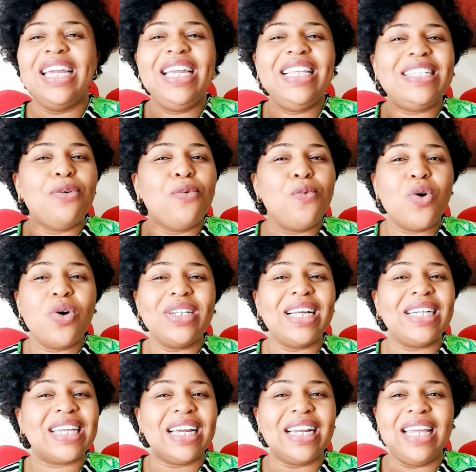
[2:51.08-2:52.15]
It's a word
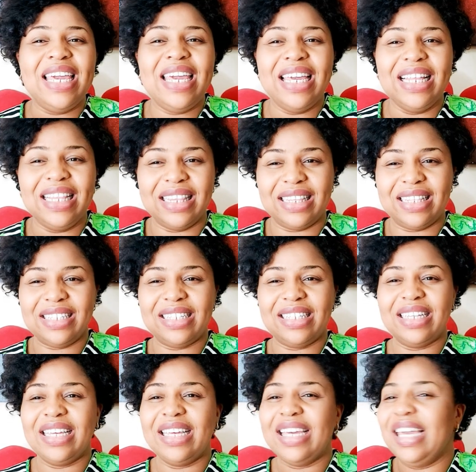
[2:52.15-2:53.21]
that can heal.
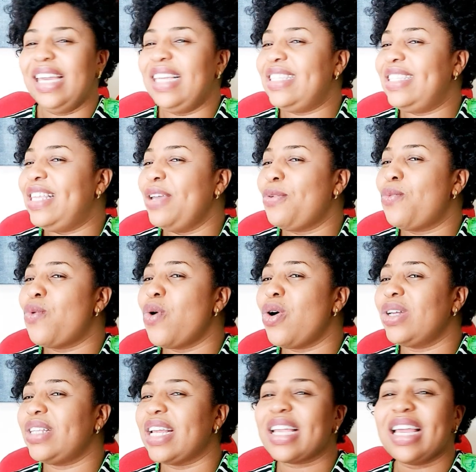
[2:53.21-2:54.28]
It's a
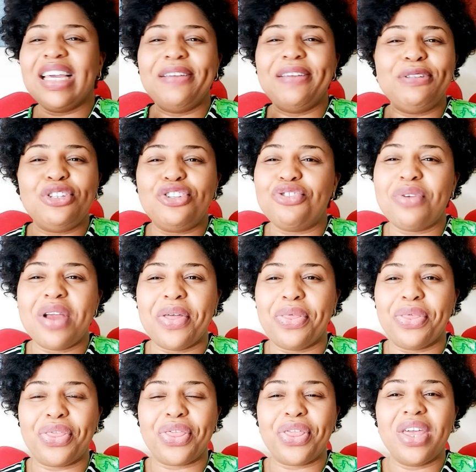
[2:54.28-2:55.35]
word that can give
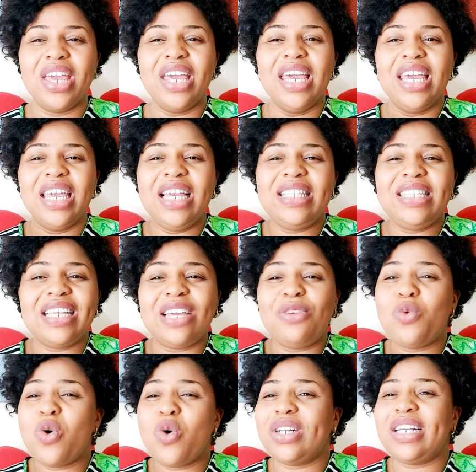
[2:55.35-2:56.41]
strength. It's a
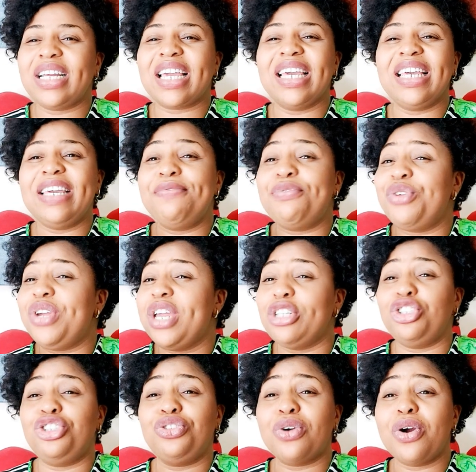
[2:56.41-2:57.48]
word that can give
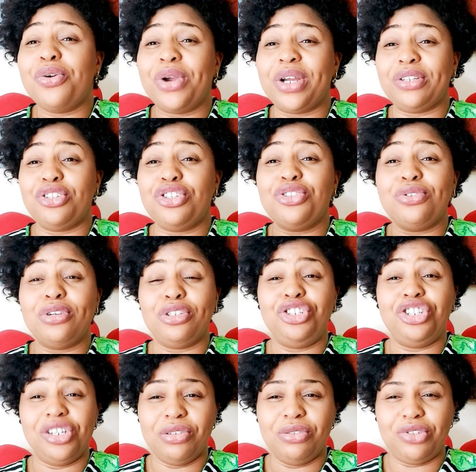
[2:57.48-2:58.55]
reassurance to your
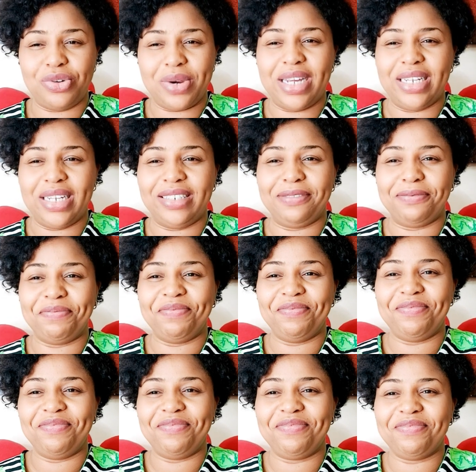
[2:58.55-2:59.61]
children.
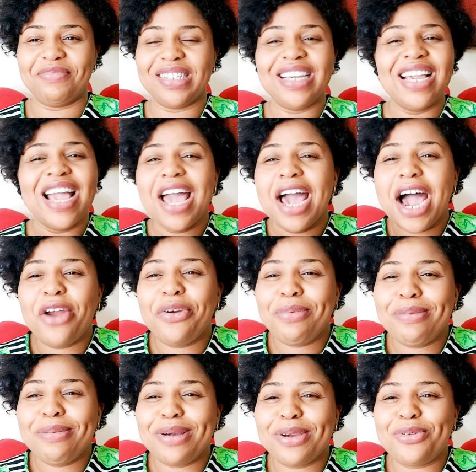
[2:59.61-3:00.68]
I
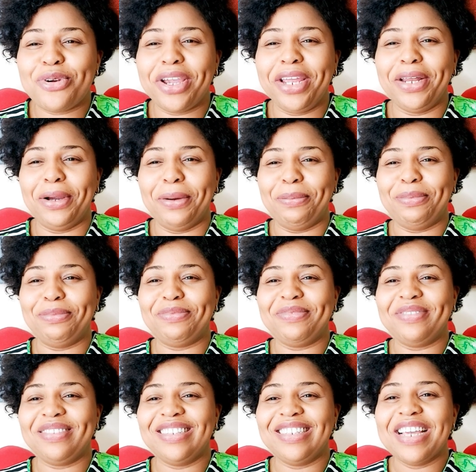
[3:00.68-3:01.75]
remember growing up,
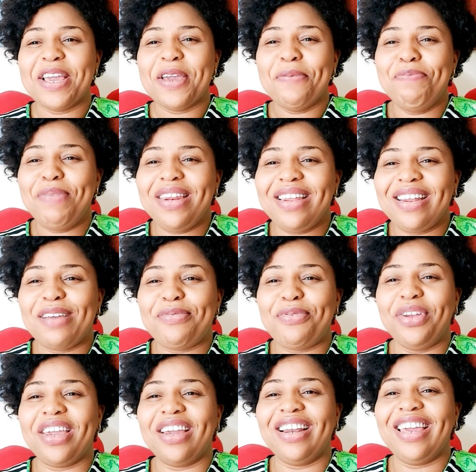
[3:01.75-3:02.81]
being an
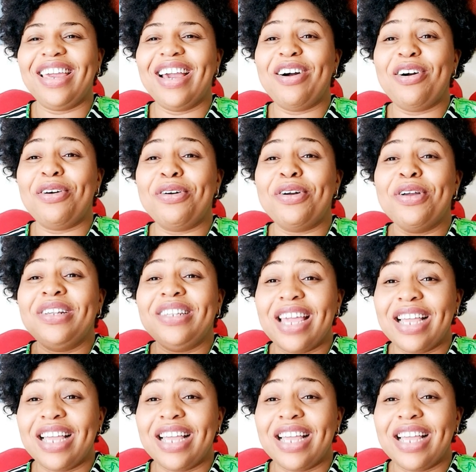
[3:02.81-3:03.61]
African girl,